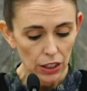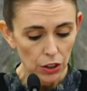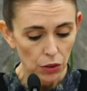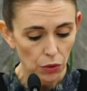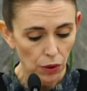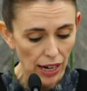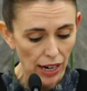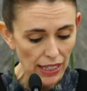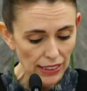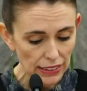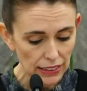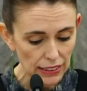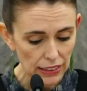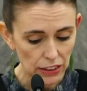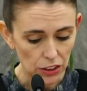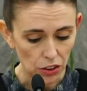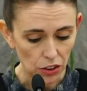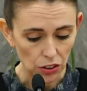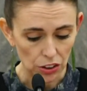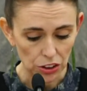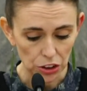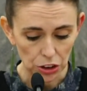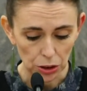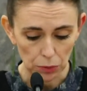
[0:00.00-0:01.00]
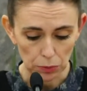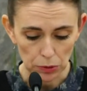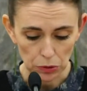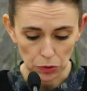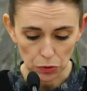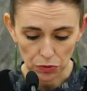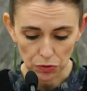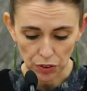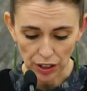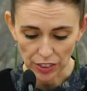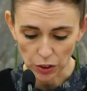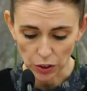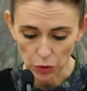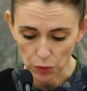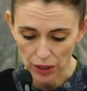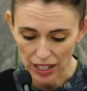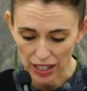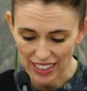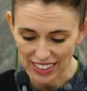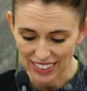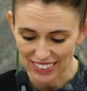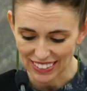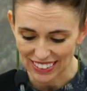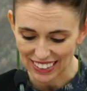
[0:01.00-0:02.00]
Grants and scholarships will fund the
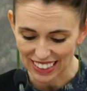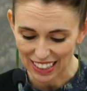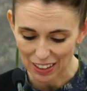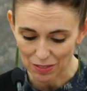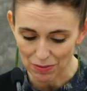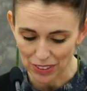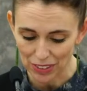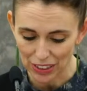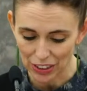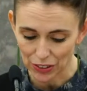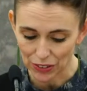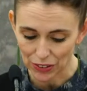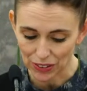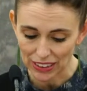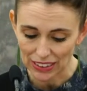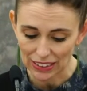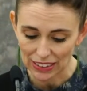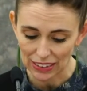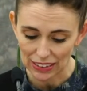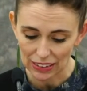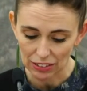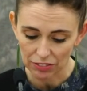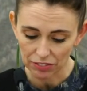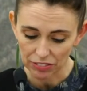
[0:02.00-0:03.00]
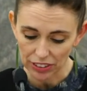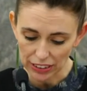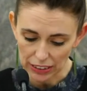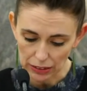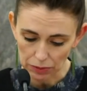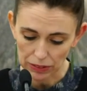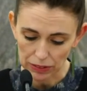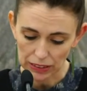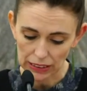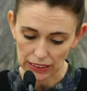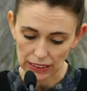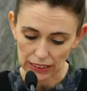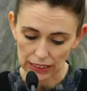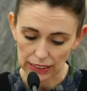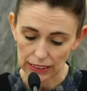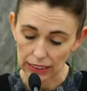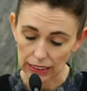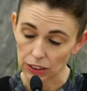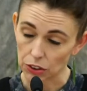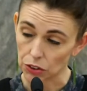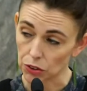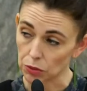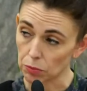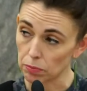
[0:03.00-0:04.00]
way as the government increases its investment in the
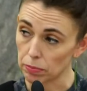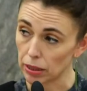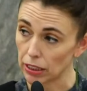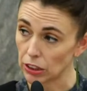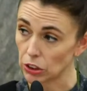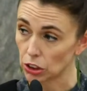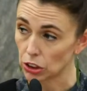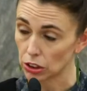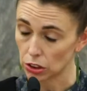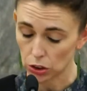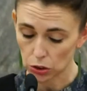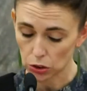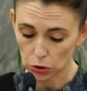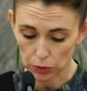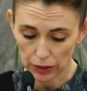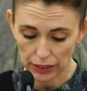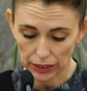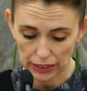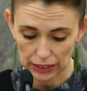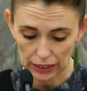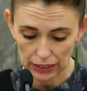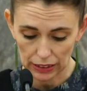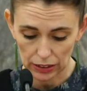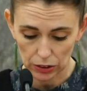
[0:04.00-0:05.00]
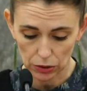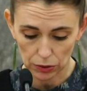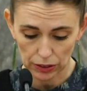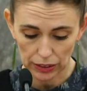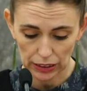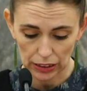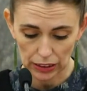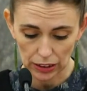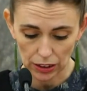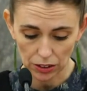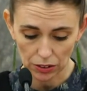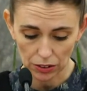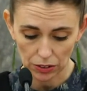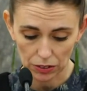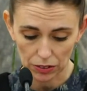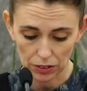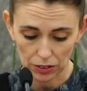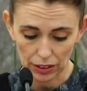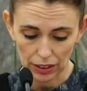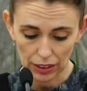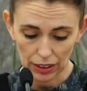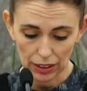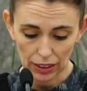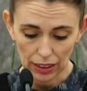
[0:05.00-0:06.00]
centre in Budget
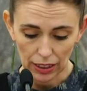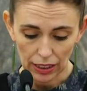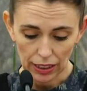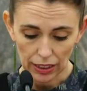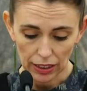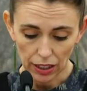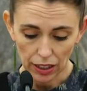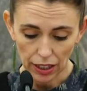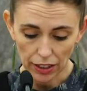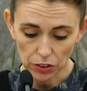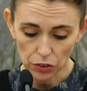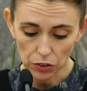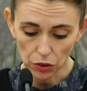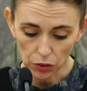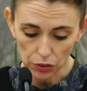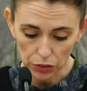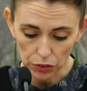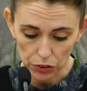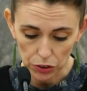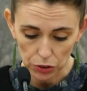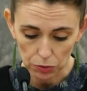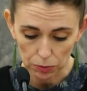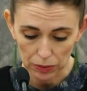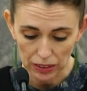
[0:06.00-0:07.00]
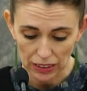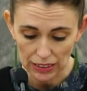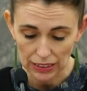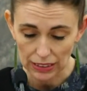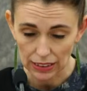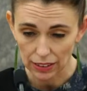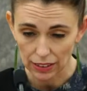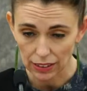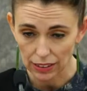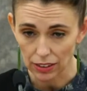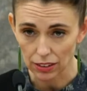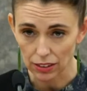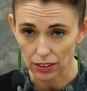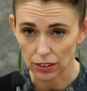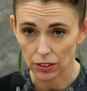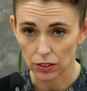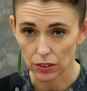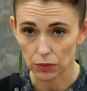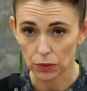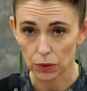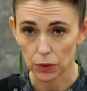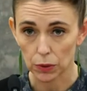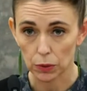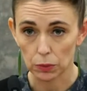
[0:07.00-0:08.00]
2022, and I acknowledge Minister Little in
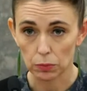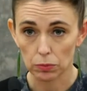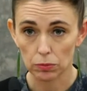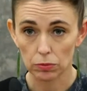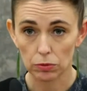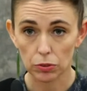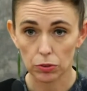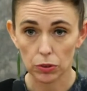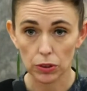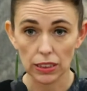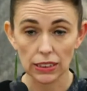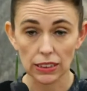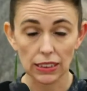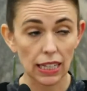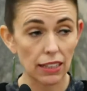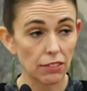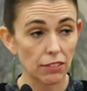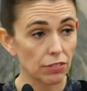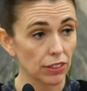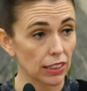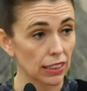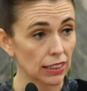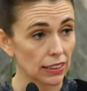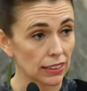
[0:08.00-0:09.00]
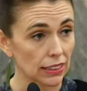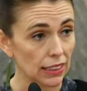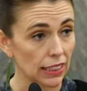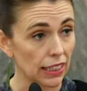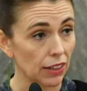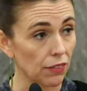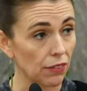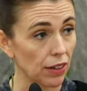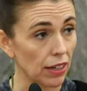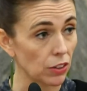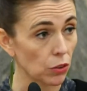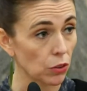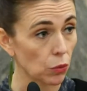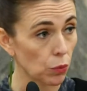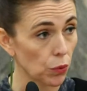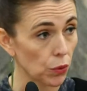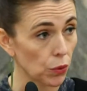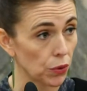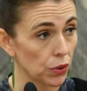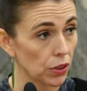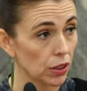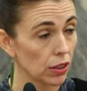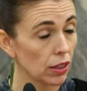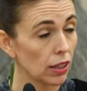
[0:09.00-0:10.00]
the room for his advocacy around the
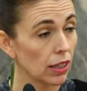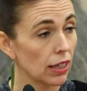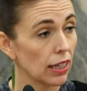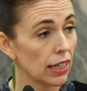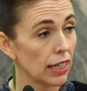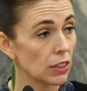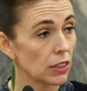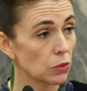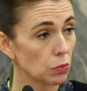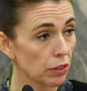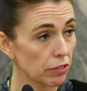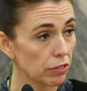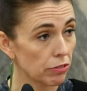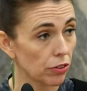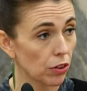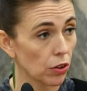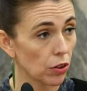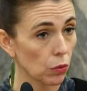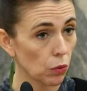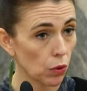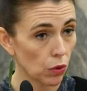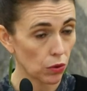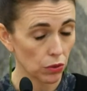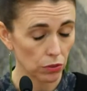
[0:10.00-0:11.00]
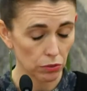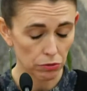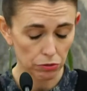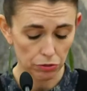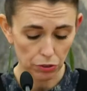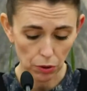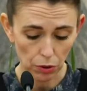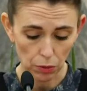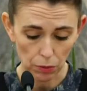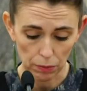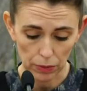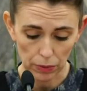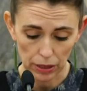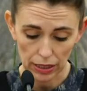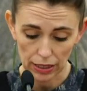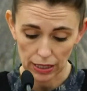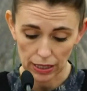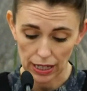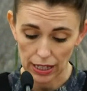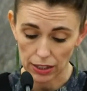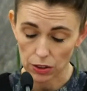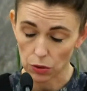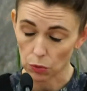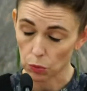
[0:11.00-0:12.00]
work as we follow on from
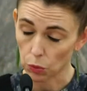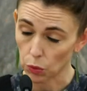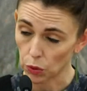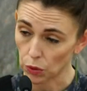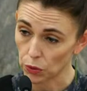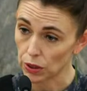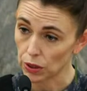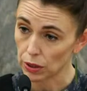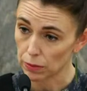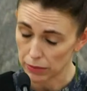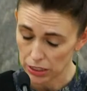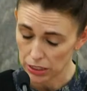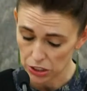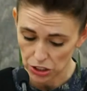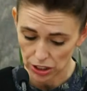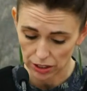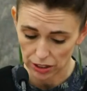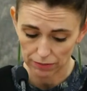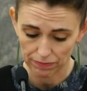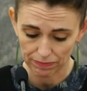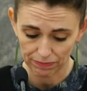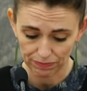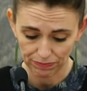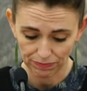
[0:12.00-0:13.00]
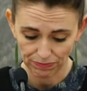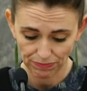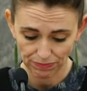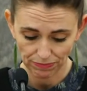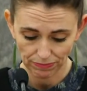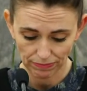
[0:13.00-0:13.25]
the Royal Commission.